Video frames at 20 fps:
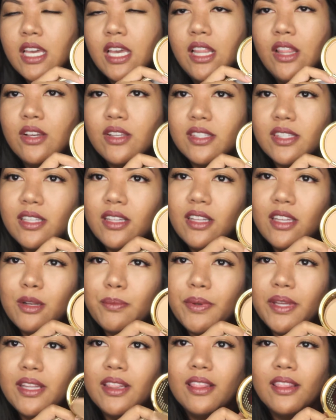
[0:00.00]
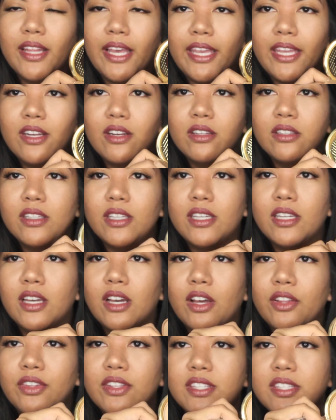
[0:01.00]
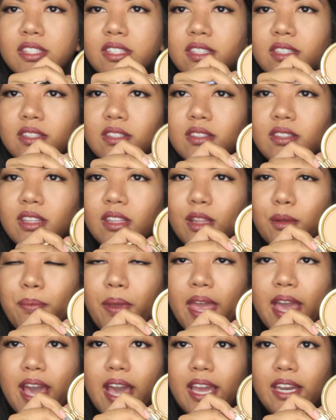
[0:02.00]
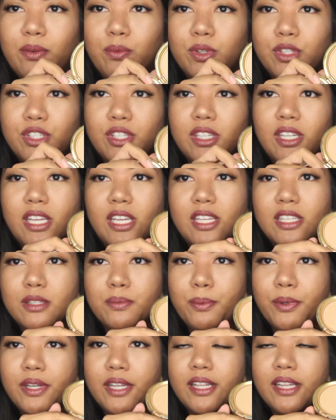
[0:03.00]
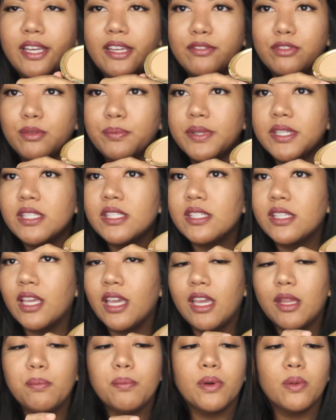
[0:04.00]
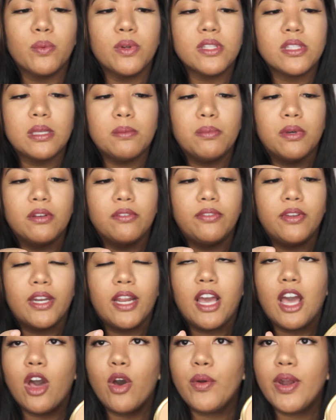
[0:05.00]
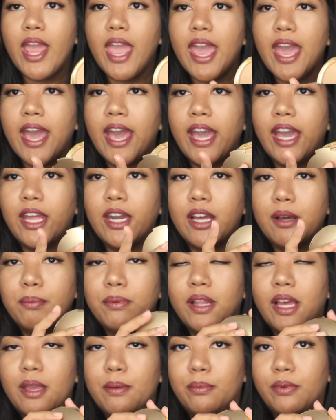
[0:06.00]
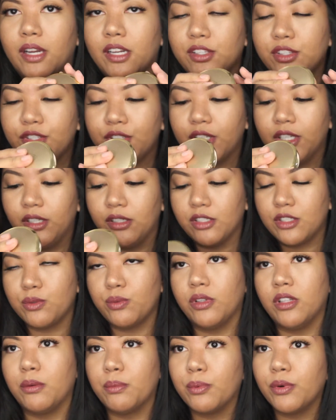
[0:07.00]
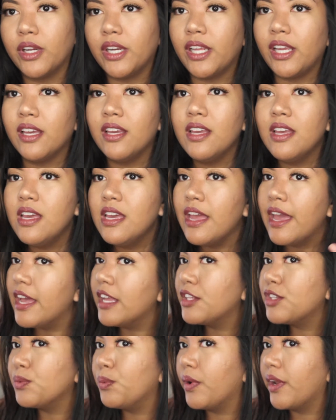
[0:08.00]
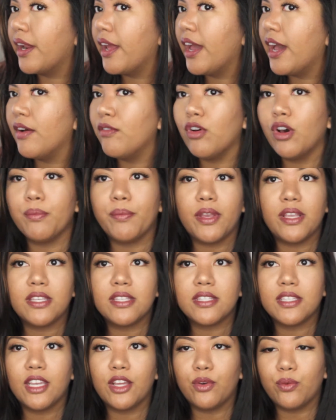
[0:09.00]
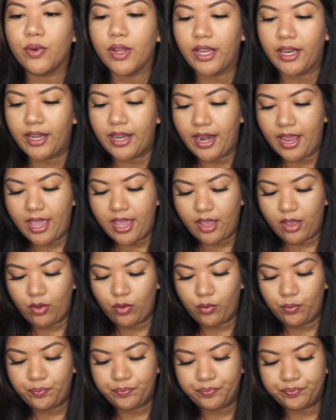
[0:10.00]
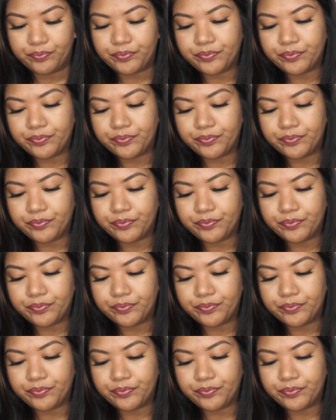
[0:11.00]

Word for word: It looks a little bit light on this in the pan, which it is pretty light for my skin, but once I buff it out and apply bronzer, it looks really pretty. It's what I have on my skin right now.